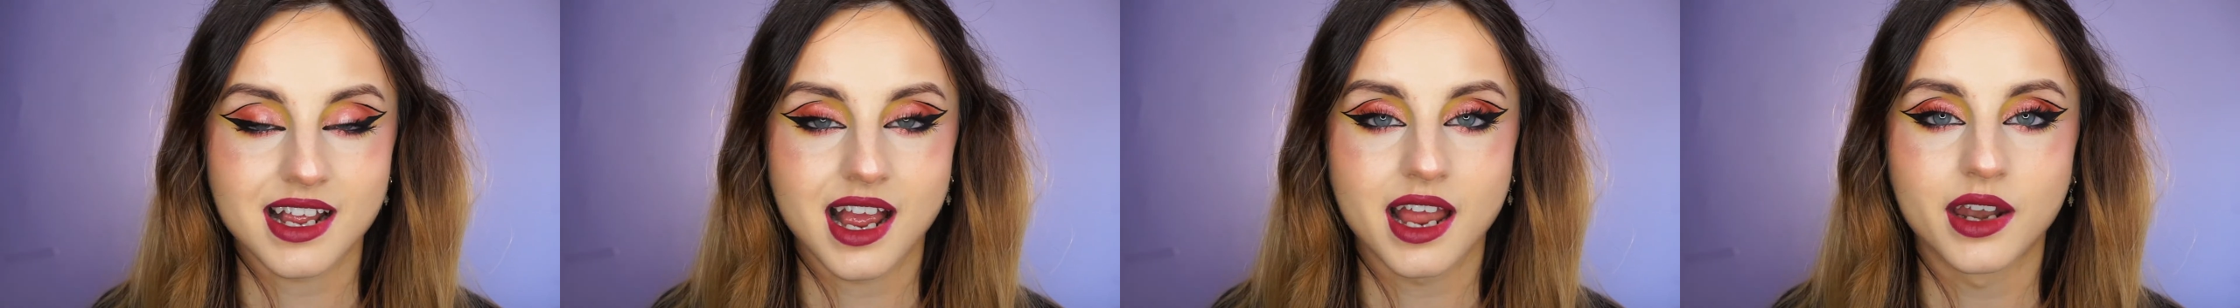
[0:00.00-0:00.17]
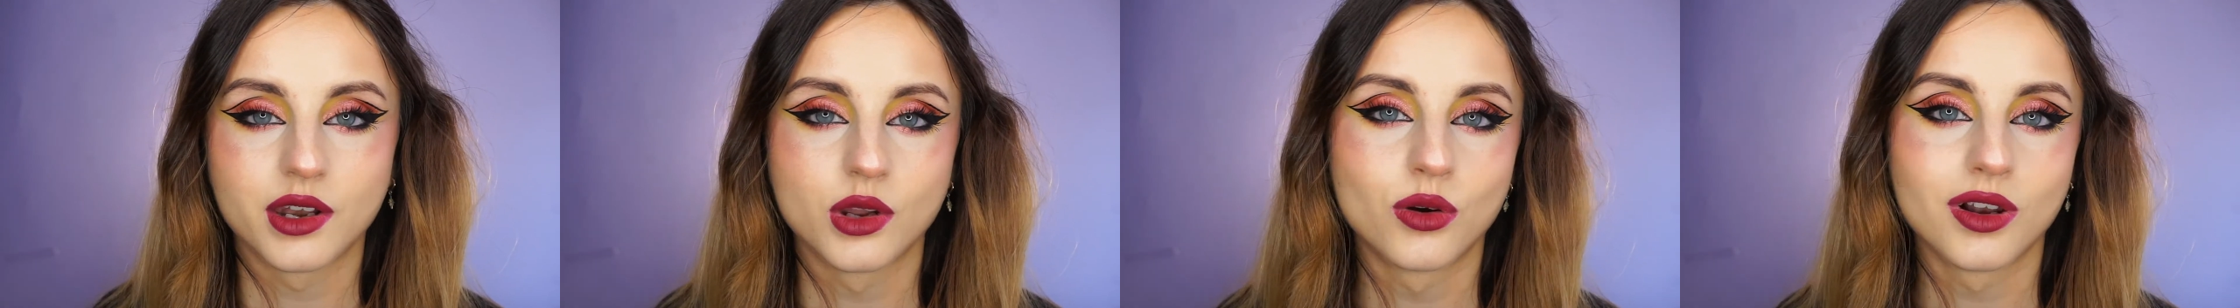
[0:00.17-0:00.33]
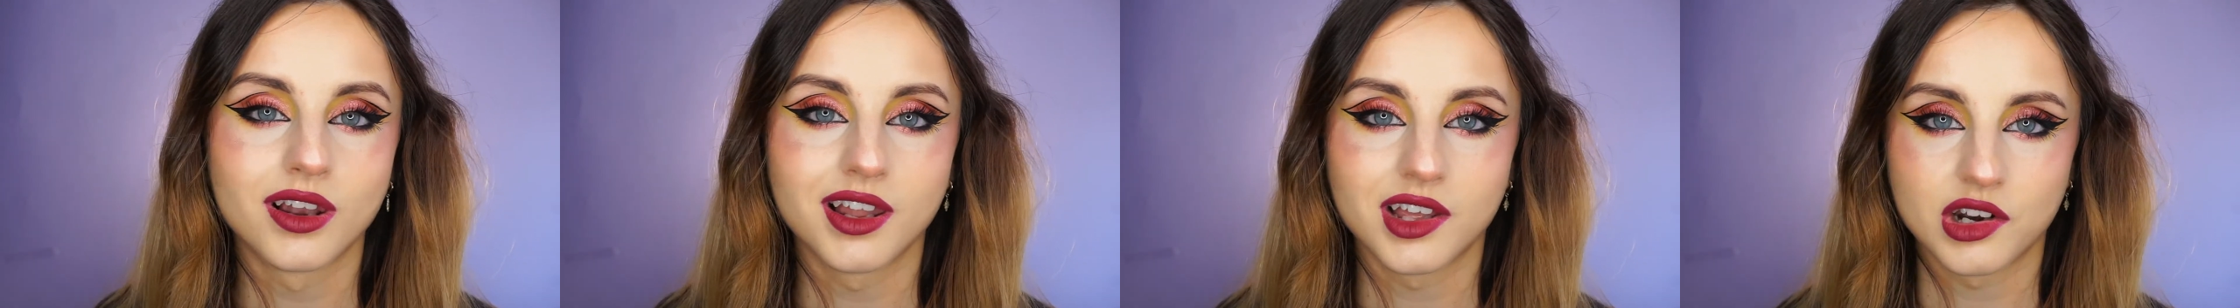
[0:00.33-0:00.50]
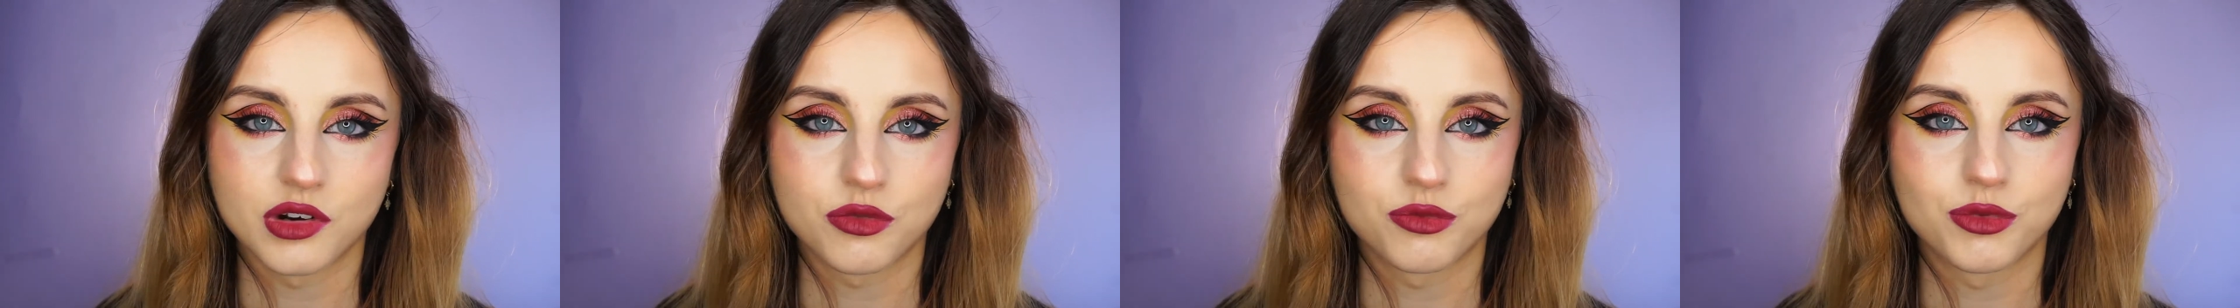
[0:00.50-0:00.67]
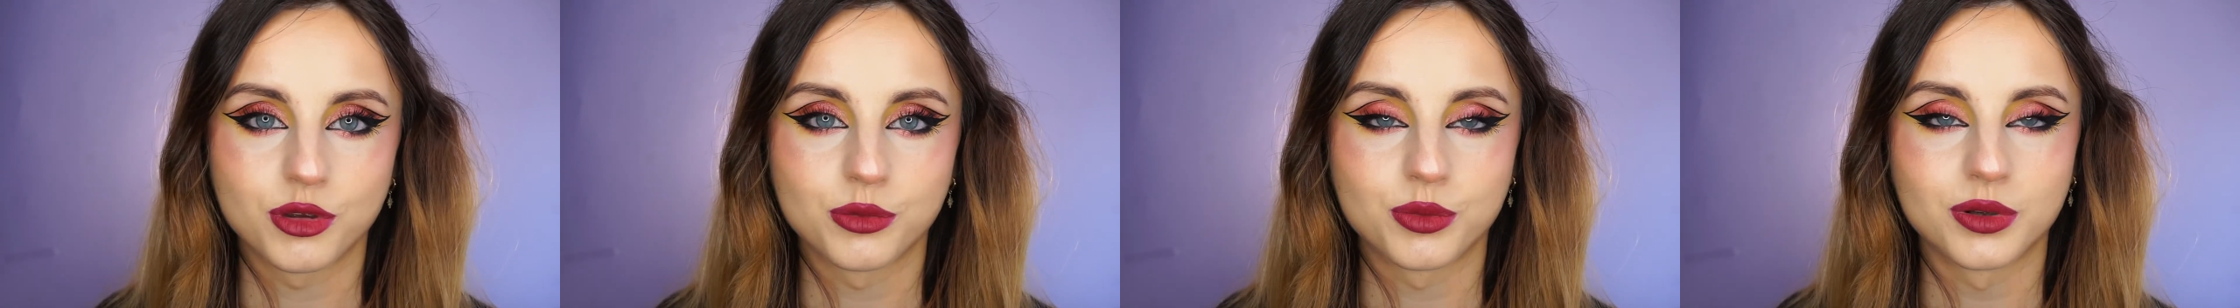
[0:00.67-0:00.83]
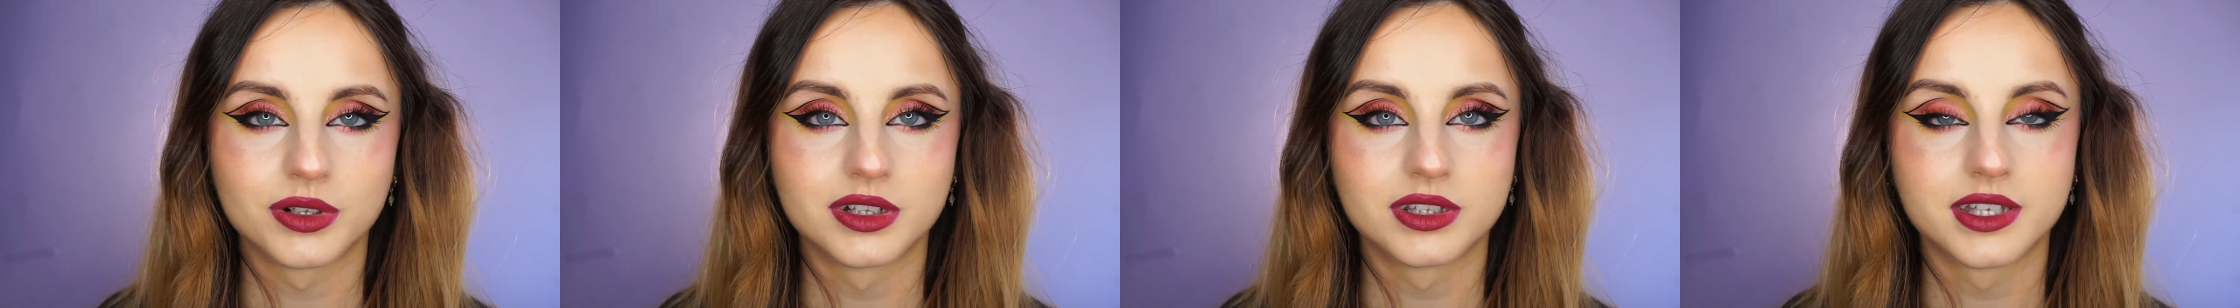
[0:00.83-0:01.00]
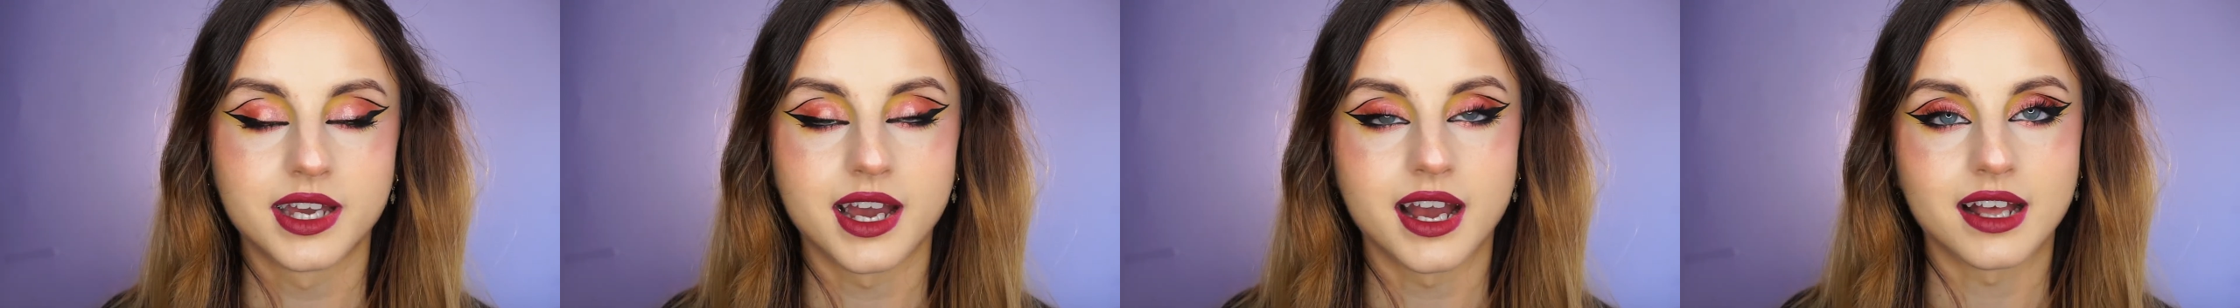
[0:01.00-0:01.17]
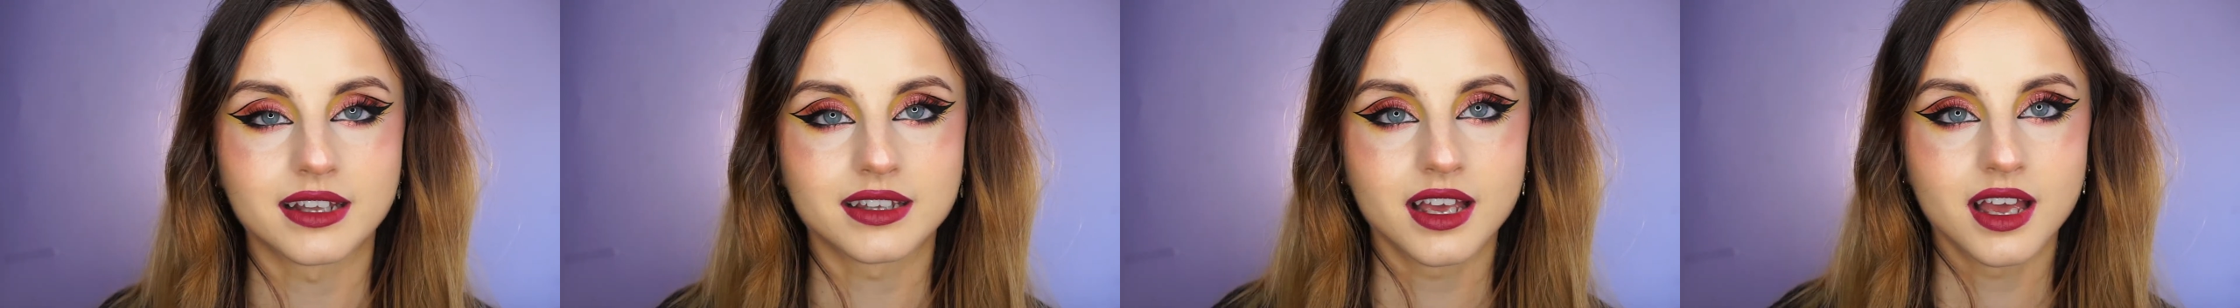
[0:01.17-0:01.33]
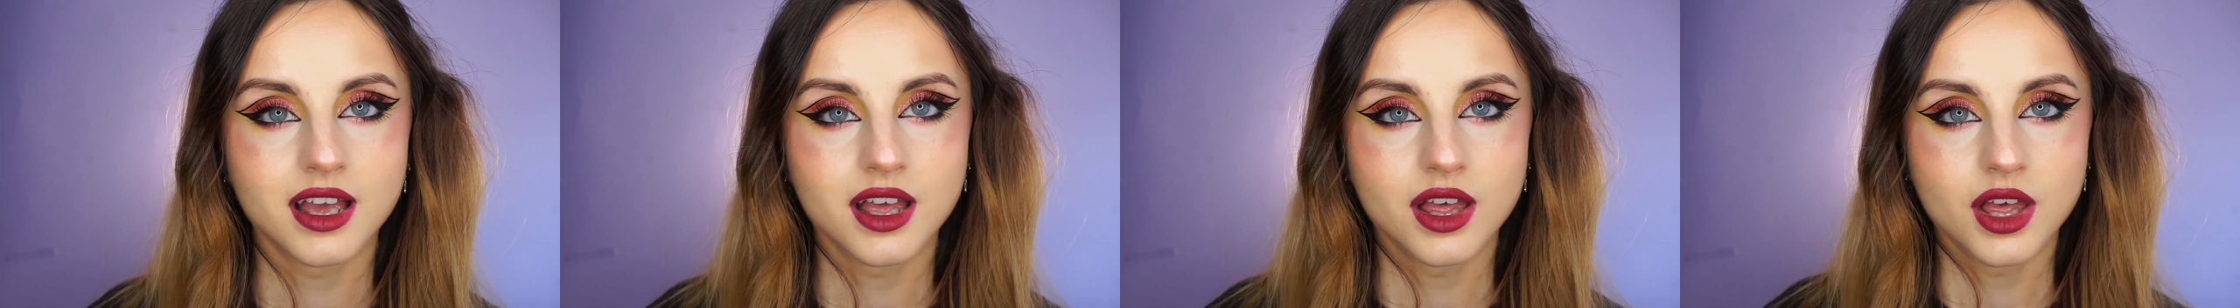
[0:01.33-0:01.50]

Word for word: I know a lot of people that